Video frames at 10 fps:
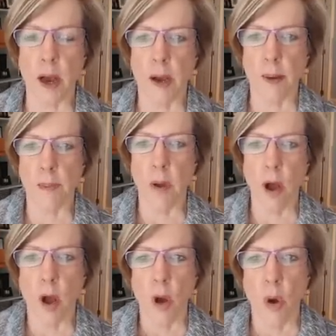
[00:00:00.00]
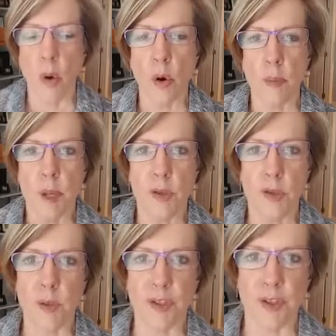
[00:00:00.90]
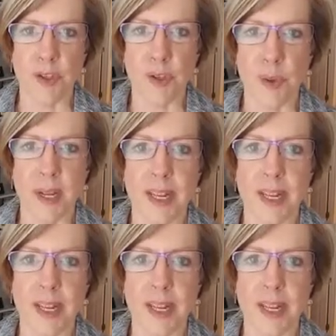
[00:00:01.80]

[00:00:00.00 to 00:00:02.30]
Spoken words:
hormones would do